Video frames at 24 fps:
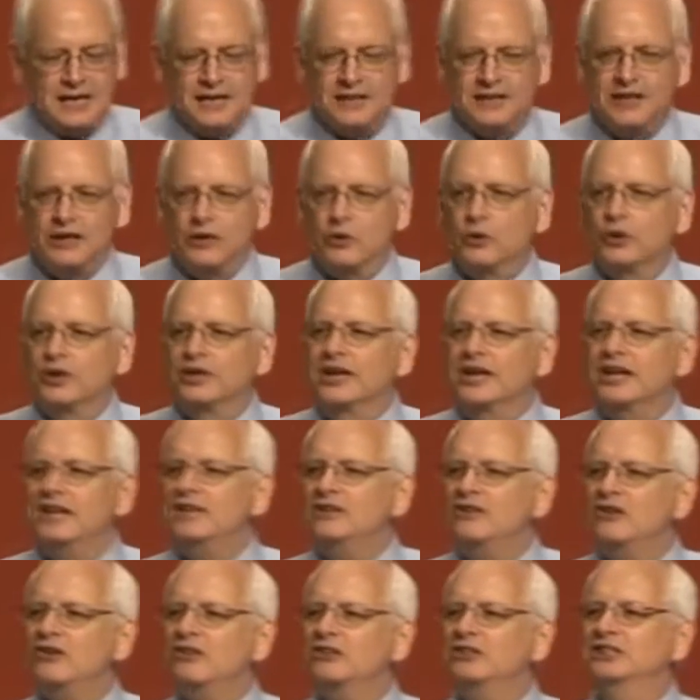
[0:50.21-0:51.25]
They
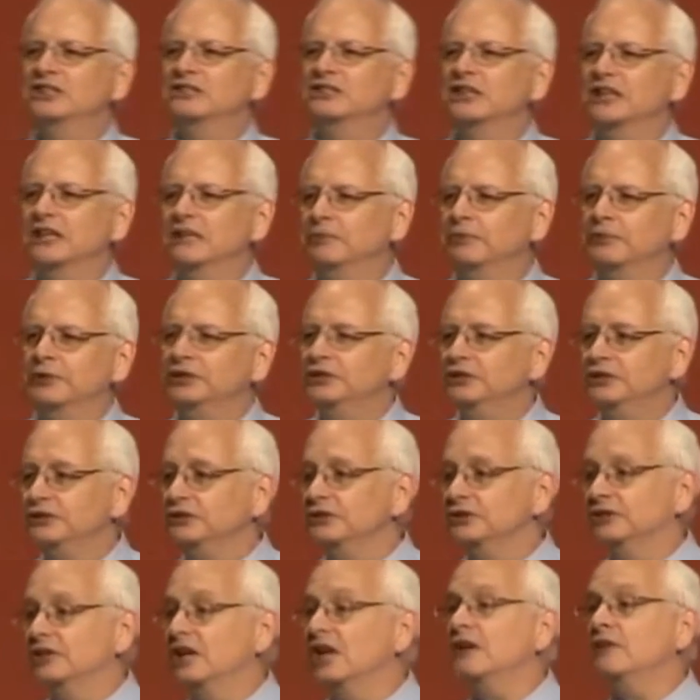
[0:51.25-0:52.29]
ordain all these lay
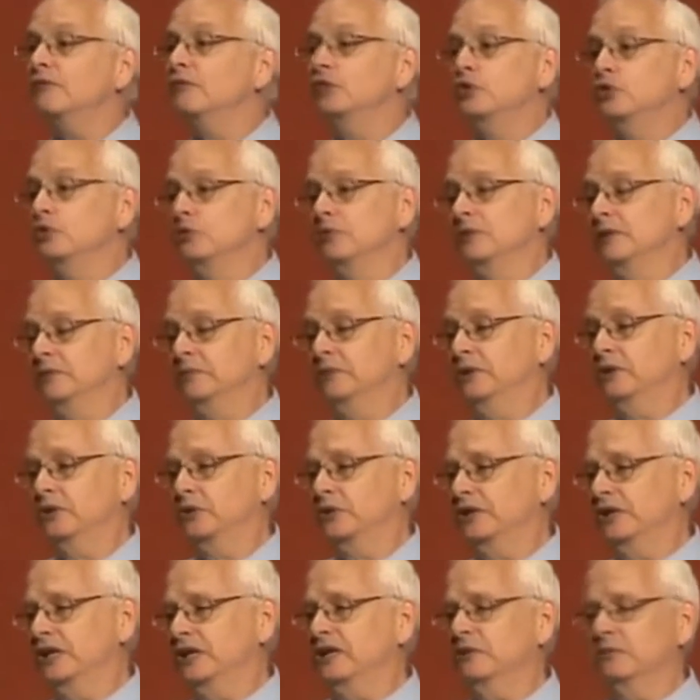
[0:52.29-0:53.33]
preachers, none of whom had been
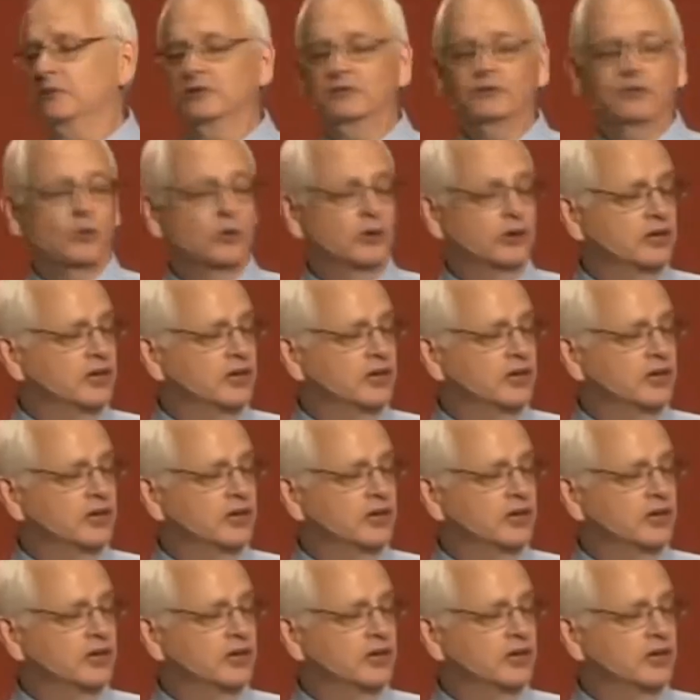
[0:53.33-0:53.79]
ordained before.